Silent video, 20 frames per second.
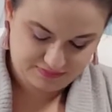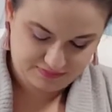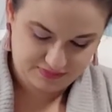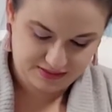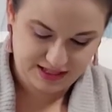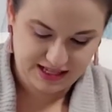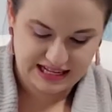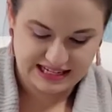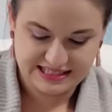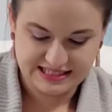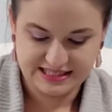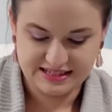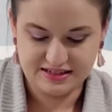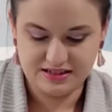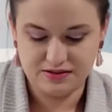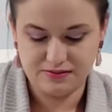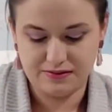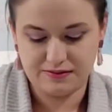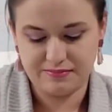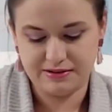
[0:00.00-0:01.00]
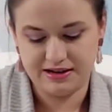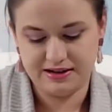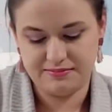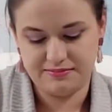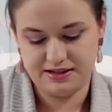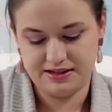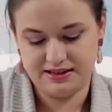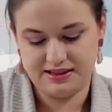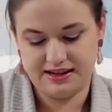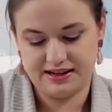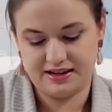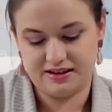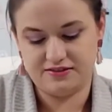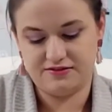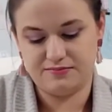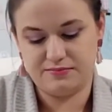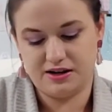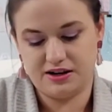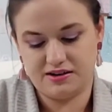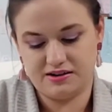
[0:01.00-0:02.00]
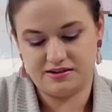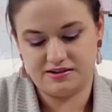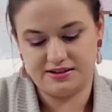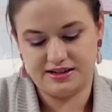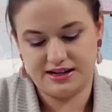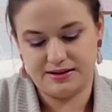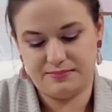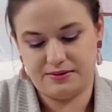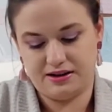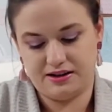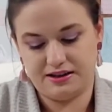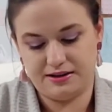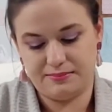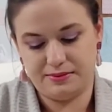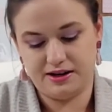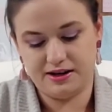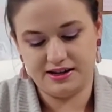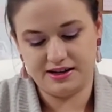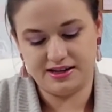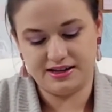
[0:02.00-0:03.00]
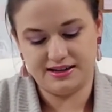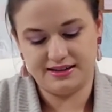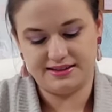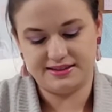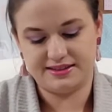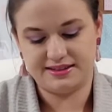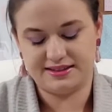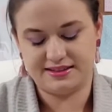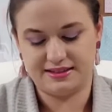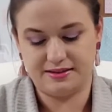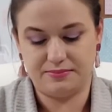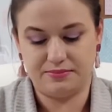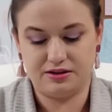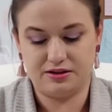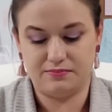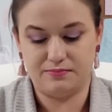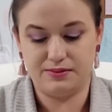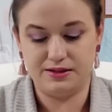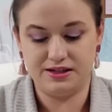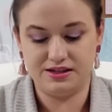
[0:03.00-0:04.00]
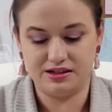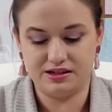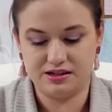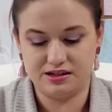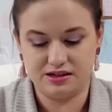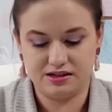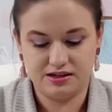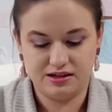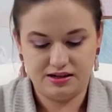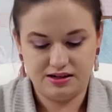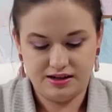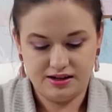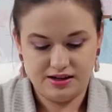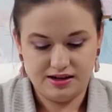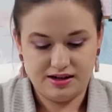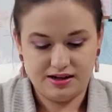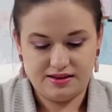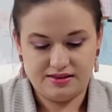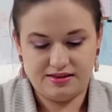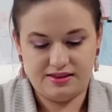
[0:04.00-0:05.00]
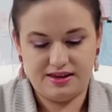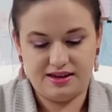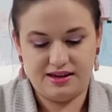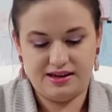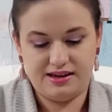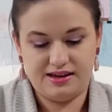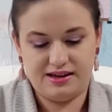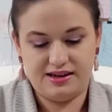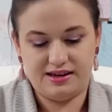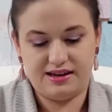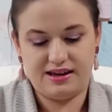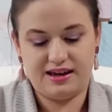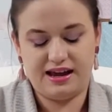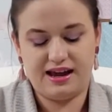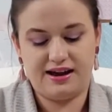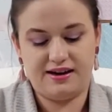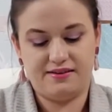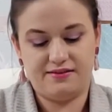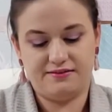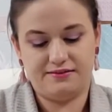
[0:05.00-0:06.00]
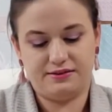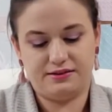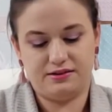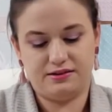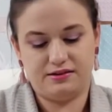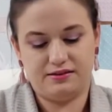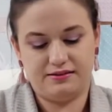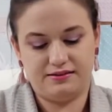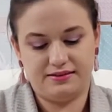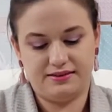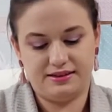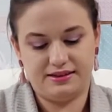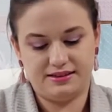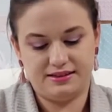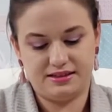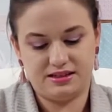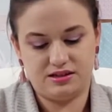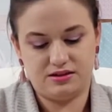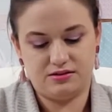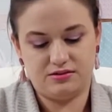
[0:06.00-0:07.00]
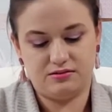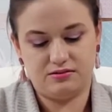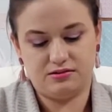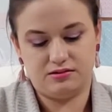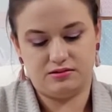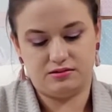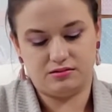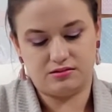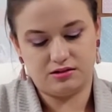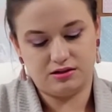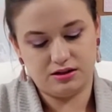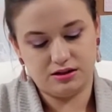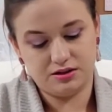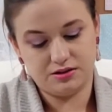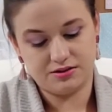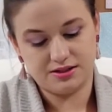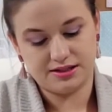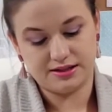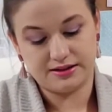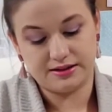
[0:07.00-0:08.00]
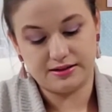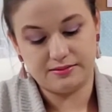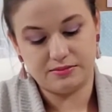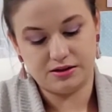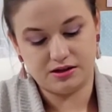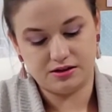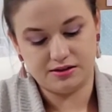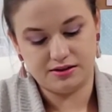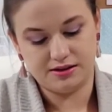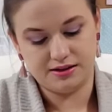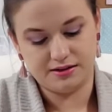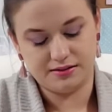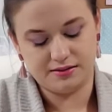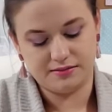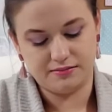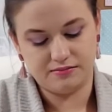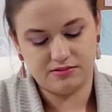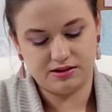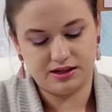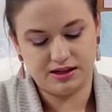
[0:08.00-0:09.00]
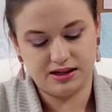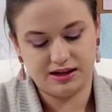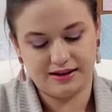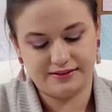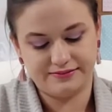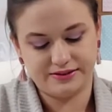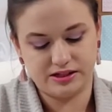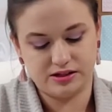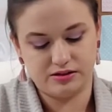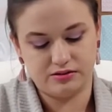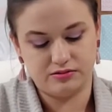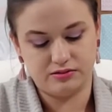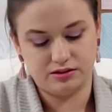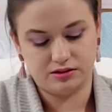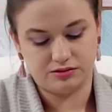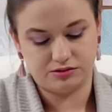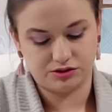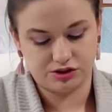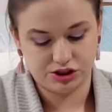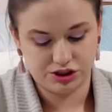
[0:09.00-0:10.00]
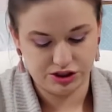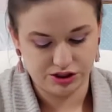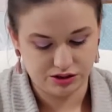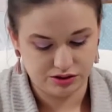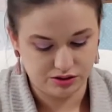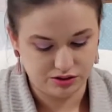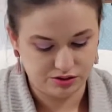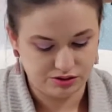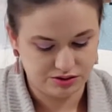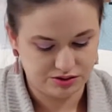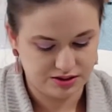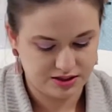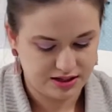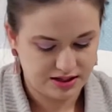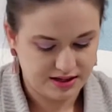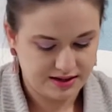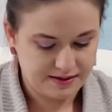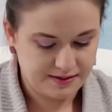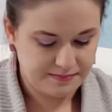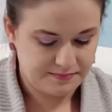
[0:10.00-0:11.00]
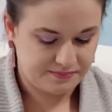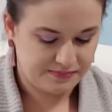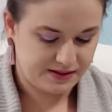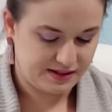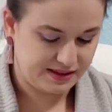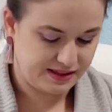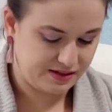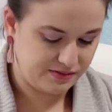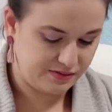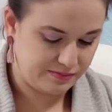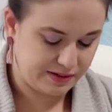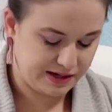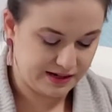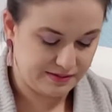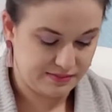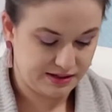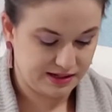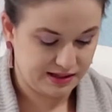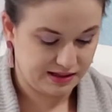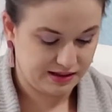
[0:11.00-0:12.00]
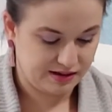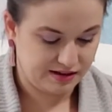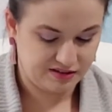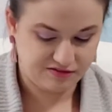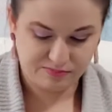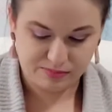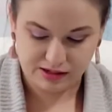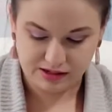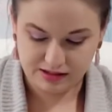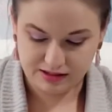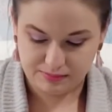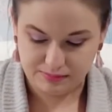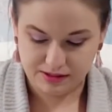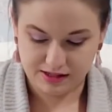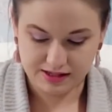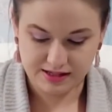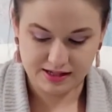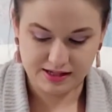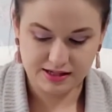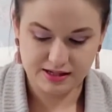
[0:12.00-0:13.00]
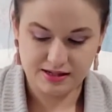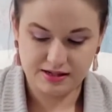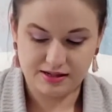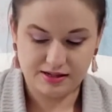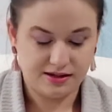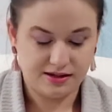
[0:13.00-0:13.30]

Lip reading: Yes, they do remind me like of modern day Polly Pockets, except they're bigger. They have all of these cute little clothes that come on them. They have cute little shoes, and they remind me a lot of Polly Pocket.